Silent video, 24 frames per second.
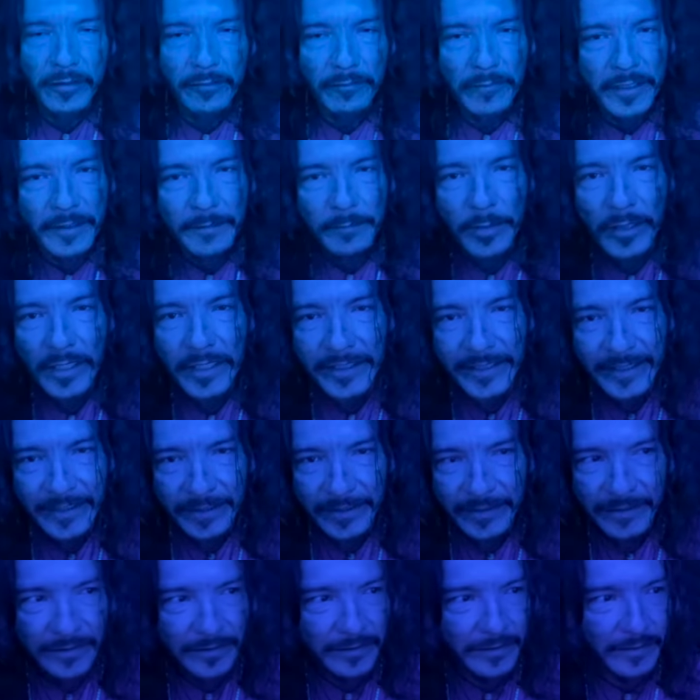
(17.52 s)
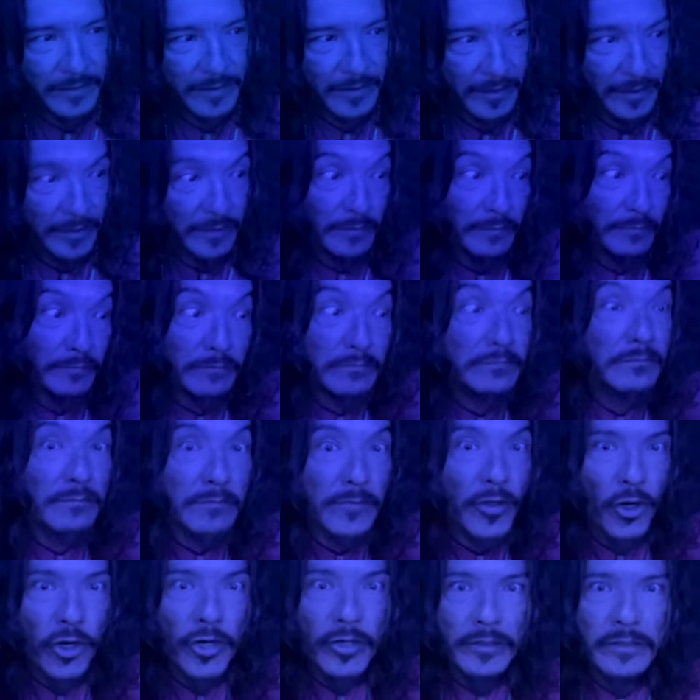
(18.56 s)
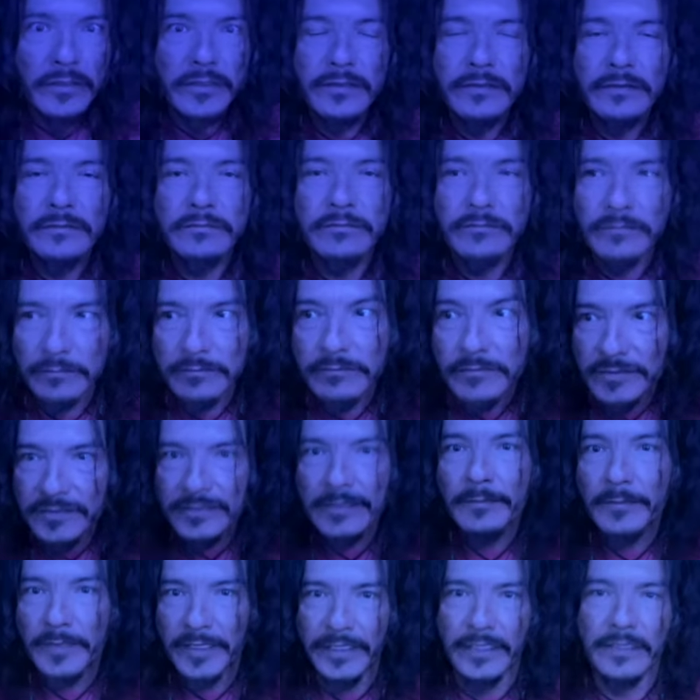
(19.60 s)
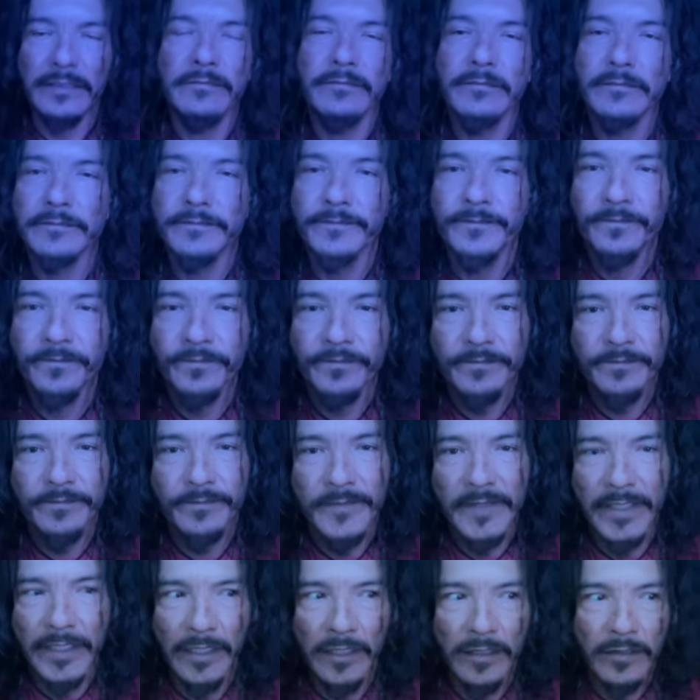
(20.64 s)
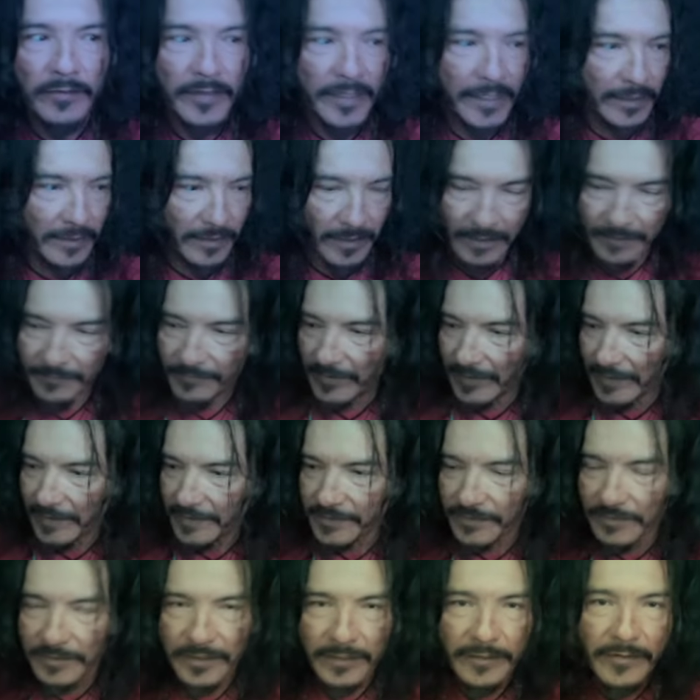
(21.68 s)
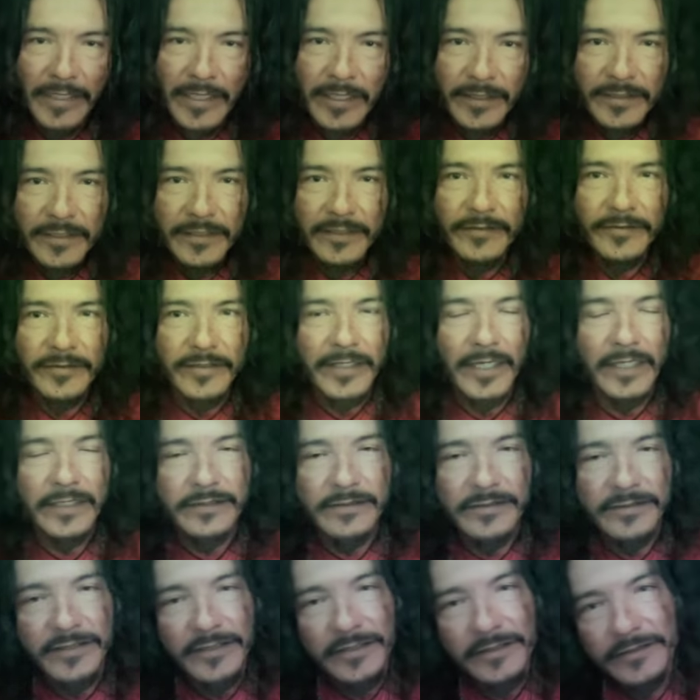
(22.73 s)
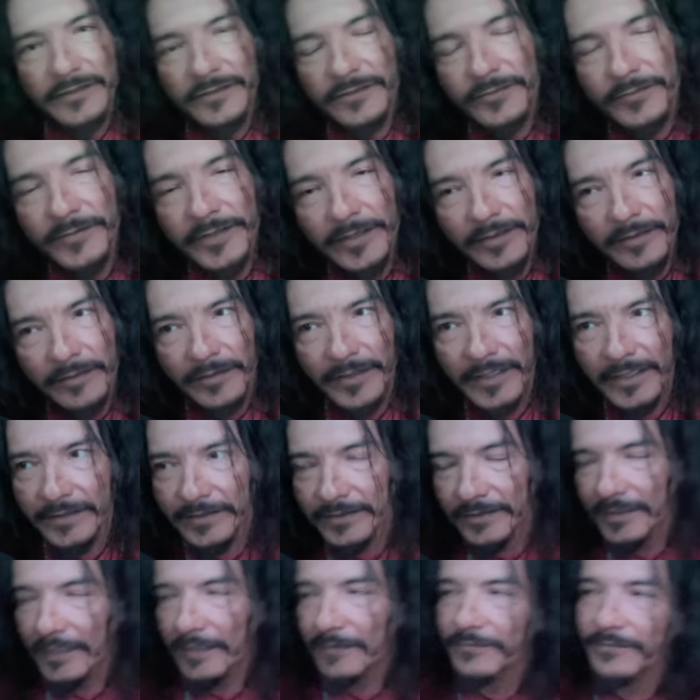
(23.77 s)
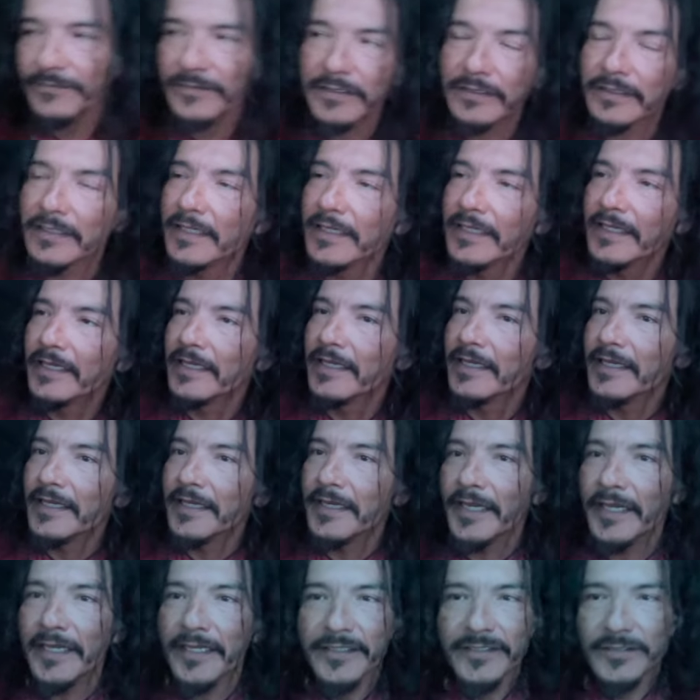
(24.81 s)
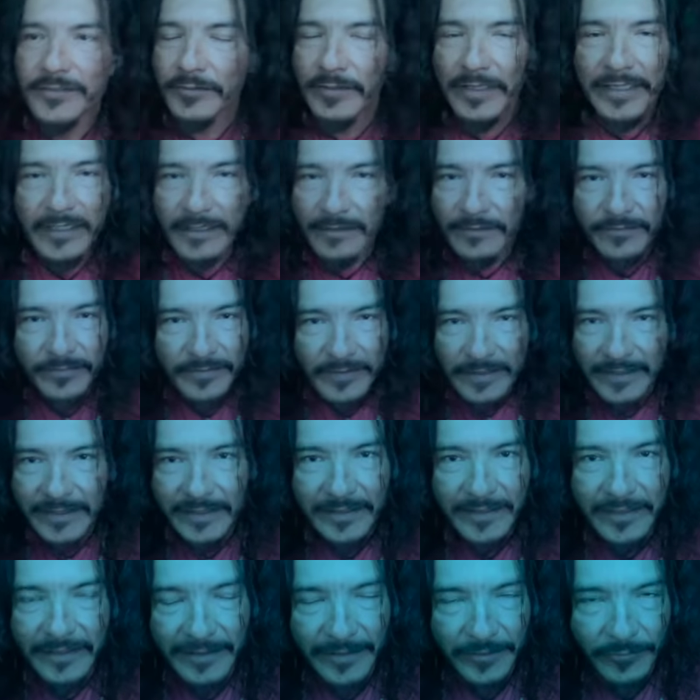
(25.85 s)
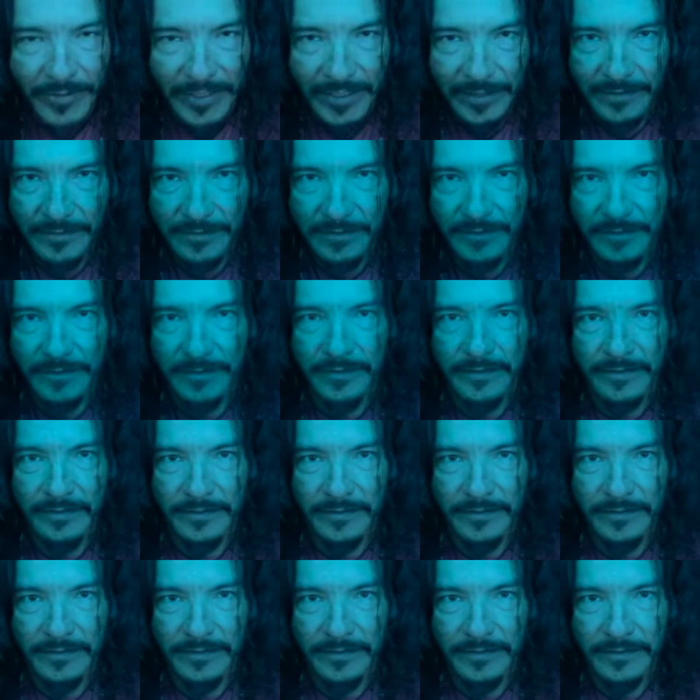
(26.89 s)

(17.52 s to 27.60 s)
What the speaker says: of my body can hurt somebody, and if it gets to the ground, you got jiu-jitsu and all that stuff, and so I can fight in any range.